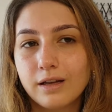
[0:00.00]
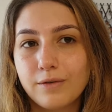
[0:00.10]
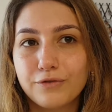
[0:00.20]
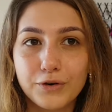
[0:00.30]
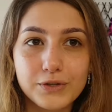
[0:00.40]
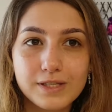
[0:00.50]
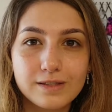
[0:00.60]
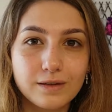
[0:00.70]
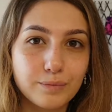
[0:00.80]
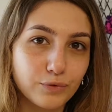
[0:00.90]

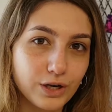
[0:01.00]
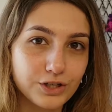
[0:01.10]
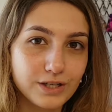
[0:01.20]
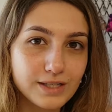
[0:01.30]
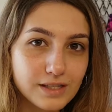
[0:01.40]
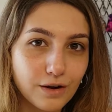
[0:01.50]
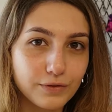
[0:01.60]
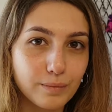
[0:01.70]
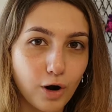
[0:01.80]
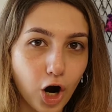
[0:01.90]
first impressions of
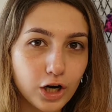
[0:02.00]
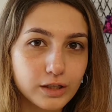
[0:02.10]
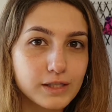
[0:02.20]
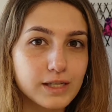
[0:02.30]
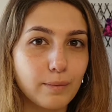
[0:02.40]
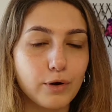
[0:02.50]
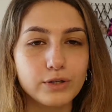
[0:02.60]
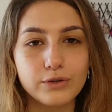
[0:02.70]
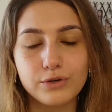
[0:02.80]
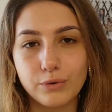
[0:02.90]
the box. I'm going
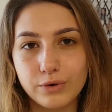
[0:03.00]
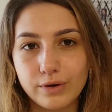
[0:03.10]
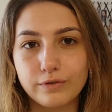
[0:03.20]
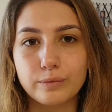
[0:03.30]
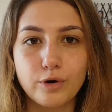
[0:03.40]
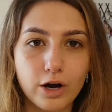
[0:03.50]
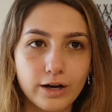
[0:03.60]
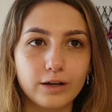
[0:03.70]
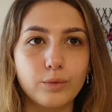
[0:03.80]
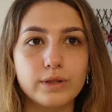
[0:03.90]
to show you every
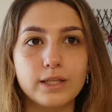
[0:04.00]
product with the